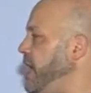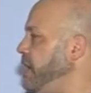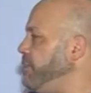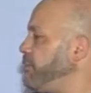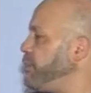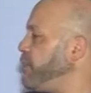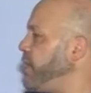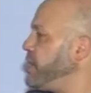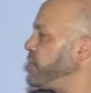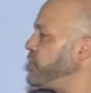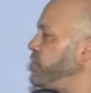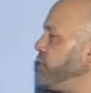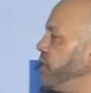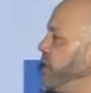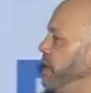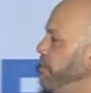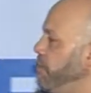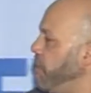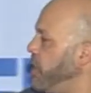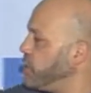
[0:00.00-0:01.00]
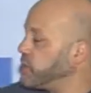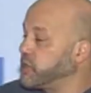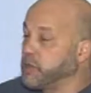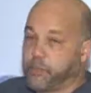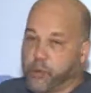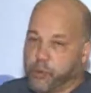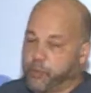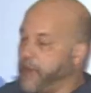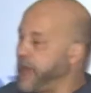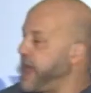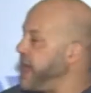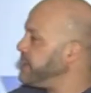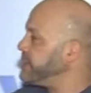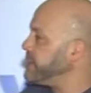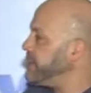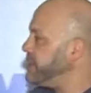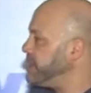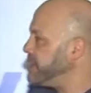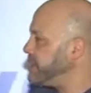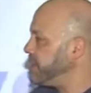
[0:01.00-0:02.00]
heat, pressure, multiple
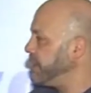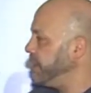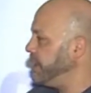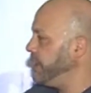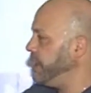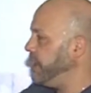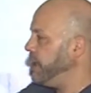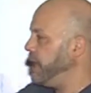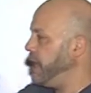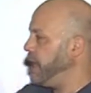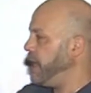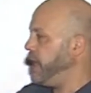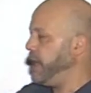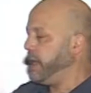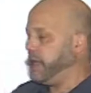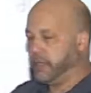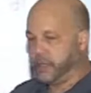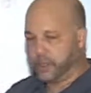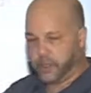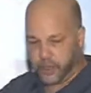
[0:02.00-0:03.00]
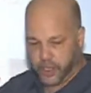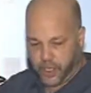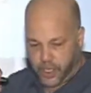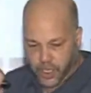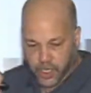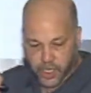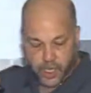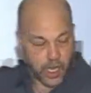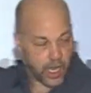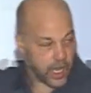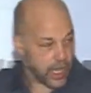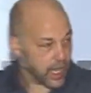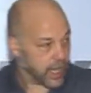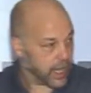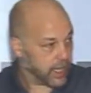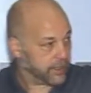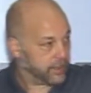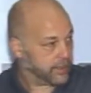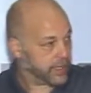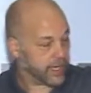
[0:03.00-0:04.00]
passes.
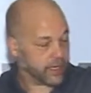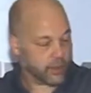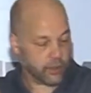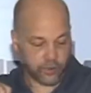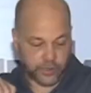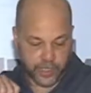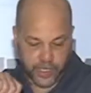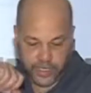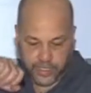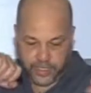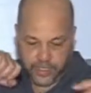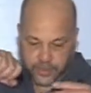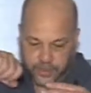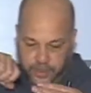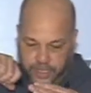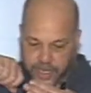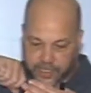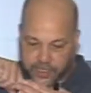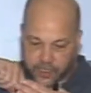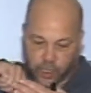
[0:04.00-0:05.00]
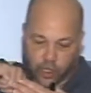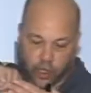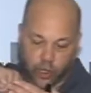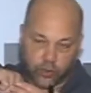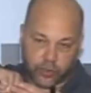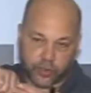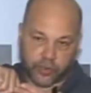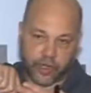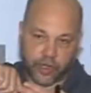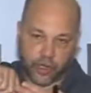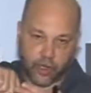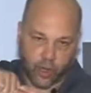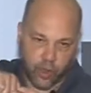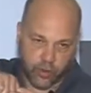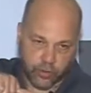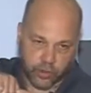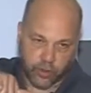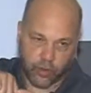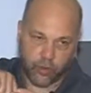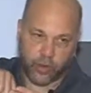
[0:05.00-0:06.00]
That little thing gets closer and
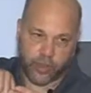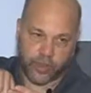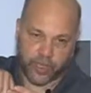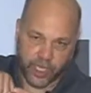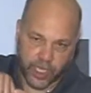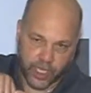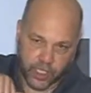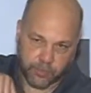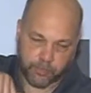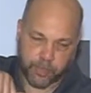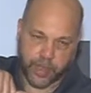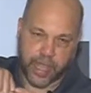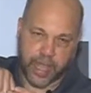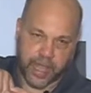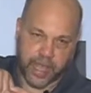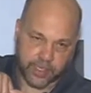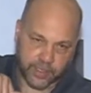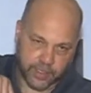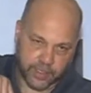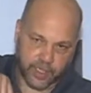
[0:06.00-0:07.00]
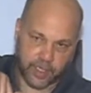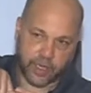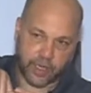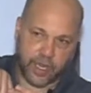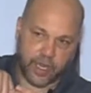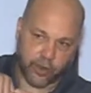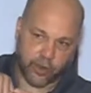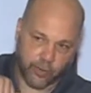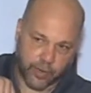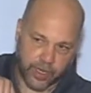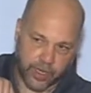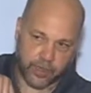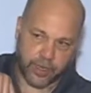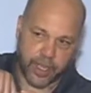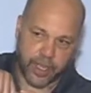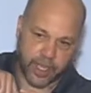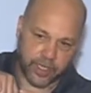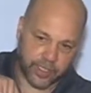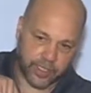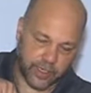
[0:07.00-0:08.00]
closer with each pass in an increment
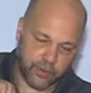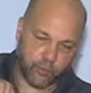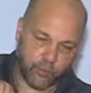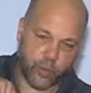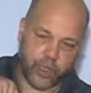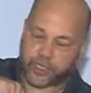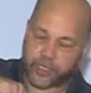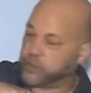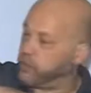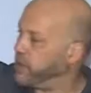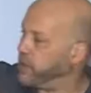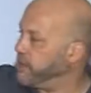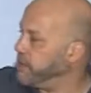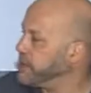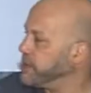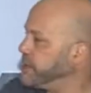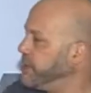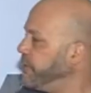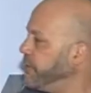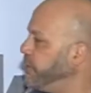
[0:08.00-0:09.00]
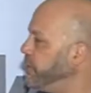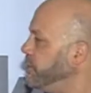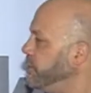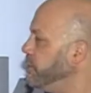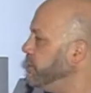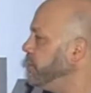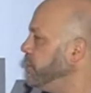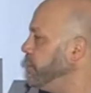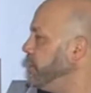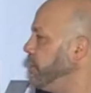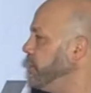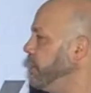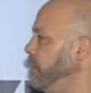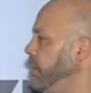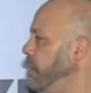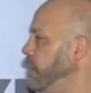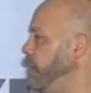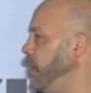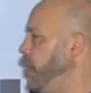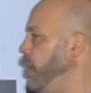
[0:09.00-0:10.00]
as it wicks away the material.
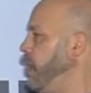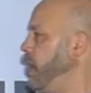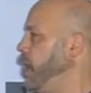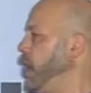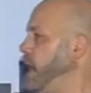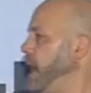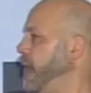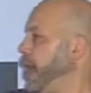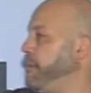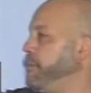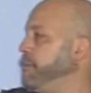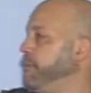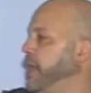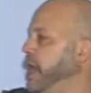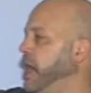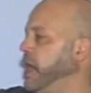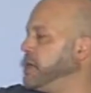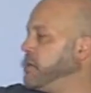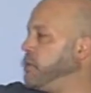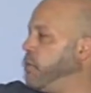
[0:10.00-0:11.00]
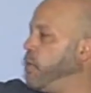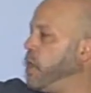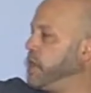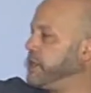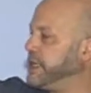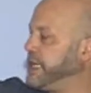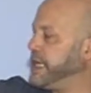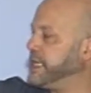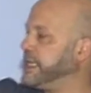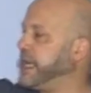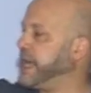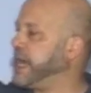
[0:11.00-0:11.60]
But one thing